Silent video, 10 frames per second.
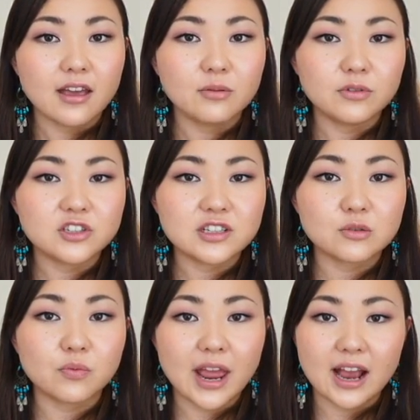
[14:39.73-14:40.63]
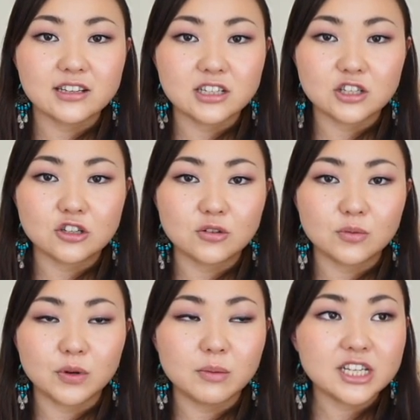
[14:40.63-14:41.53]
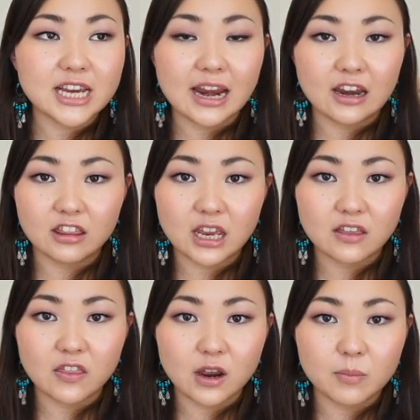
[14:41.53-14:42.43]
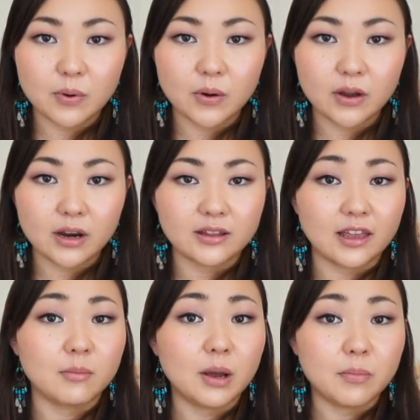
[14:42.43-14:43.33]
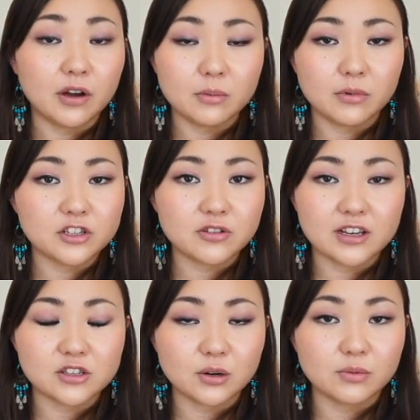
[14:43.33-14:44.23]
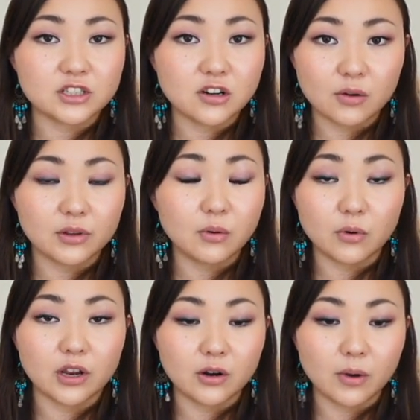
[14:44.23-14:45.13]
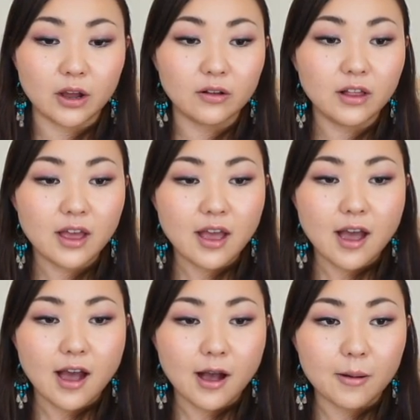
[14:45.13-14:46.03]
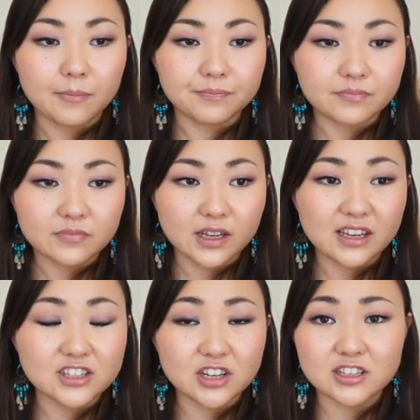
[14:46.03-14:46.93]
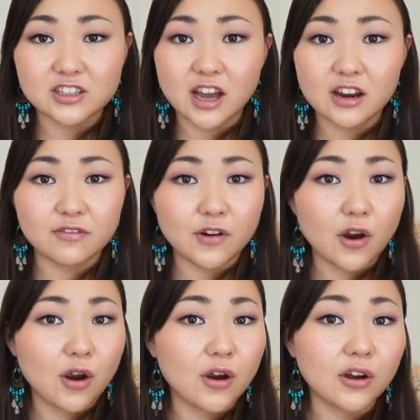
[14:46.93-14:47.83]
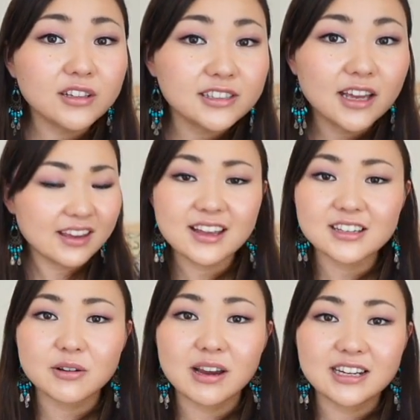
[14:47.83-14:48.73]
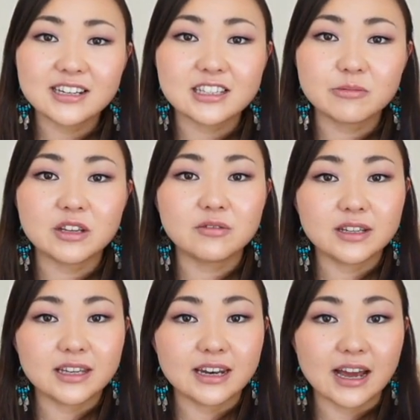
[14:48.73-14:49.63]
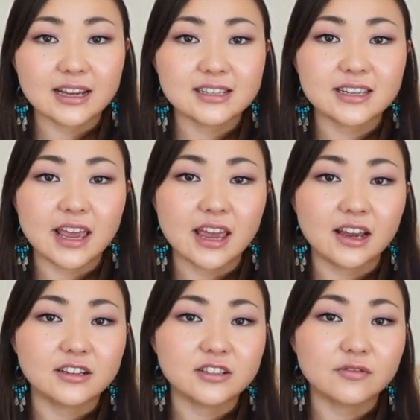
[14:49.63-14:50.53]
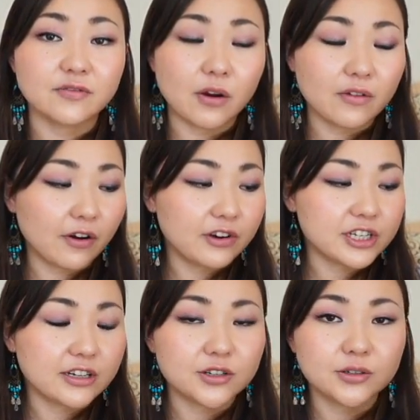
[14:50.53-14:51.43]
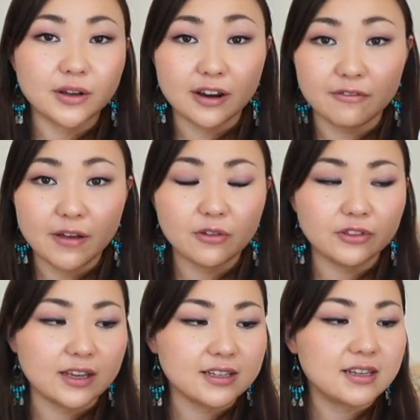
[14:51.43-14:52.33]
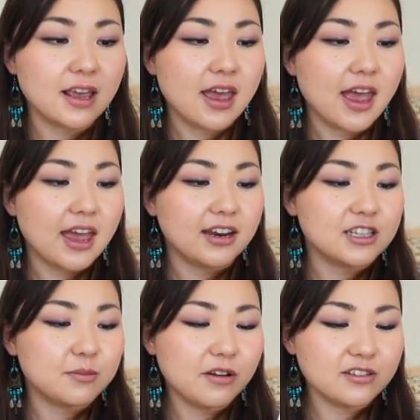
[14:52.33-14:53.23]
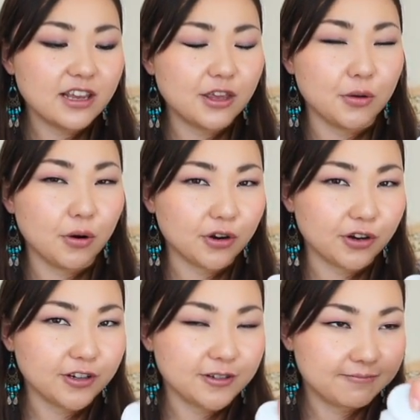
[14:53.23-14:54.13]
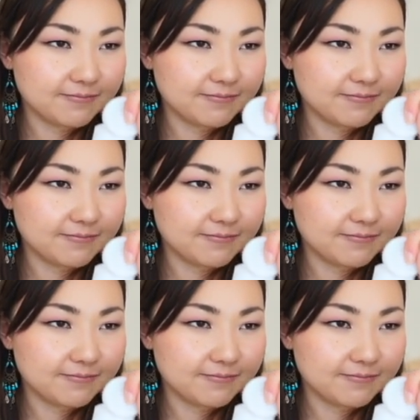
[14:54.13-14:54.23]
It was just reacting to pretty much anything that I put. Like my body moisturizer was not really working well. It just kind of hurt. Yeah, so I needed something really nice and very, very gentle, and I found this, and it smells like yogurt.